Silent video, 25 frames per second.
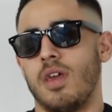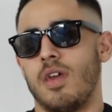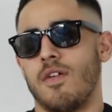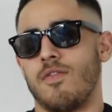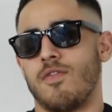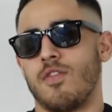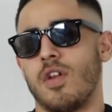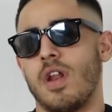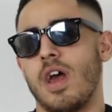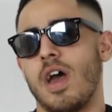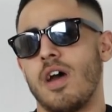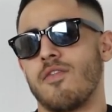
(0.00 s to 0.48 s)

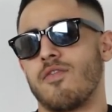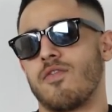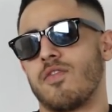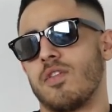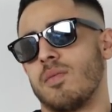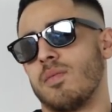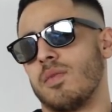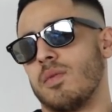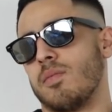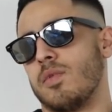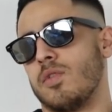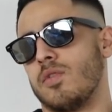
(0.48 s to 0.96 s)
if you're not
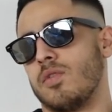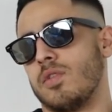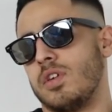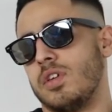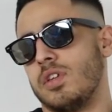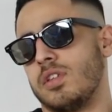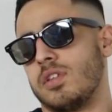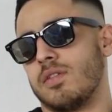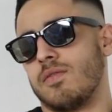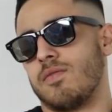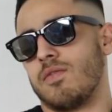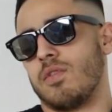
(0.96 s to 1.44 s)
from the Middle
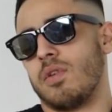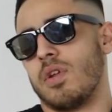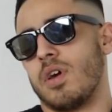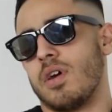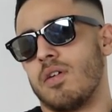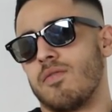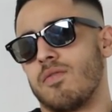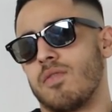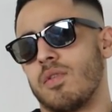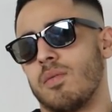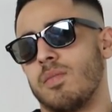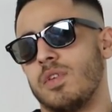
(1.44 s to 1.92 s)
East, if you're
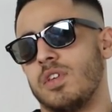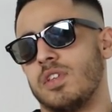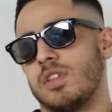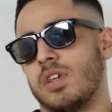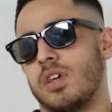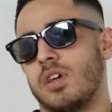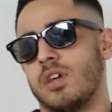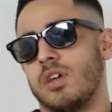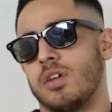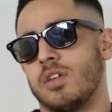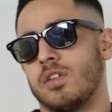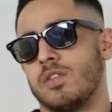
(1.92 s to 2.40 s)
not from these
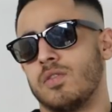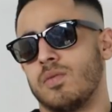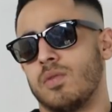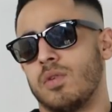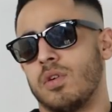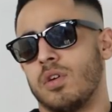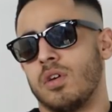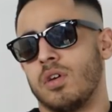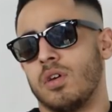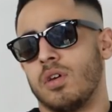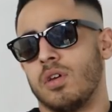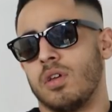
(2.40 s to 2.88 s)
areas
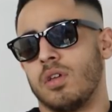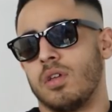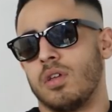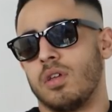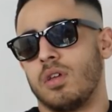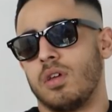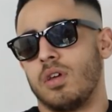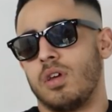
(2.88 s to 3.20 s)
where